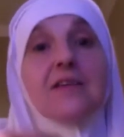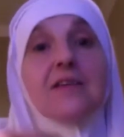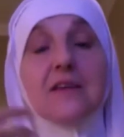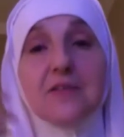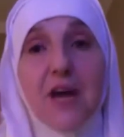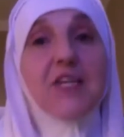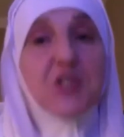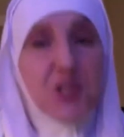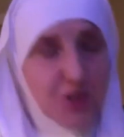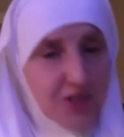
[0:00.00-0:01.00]

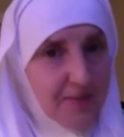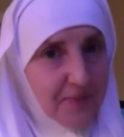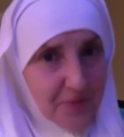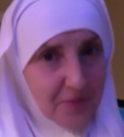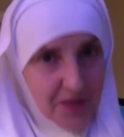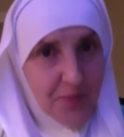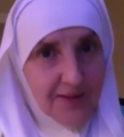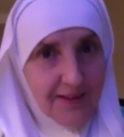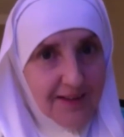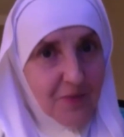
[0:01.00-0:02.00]
righteous
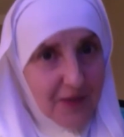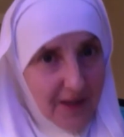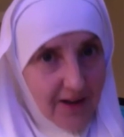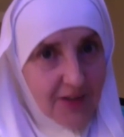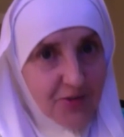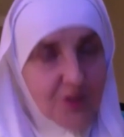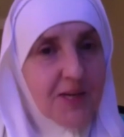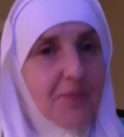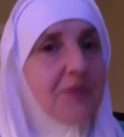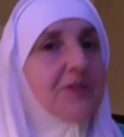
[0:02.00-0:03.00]
people, when Allah talks
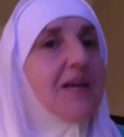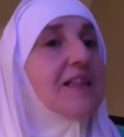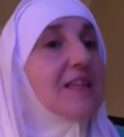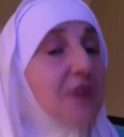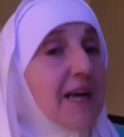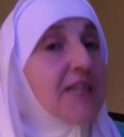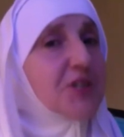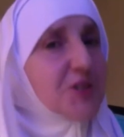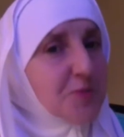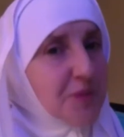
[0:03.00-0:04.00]
about the
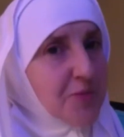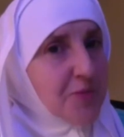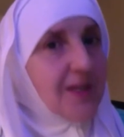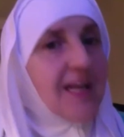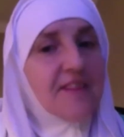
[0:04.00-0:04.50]
righteous people,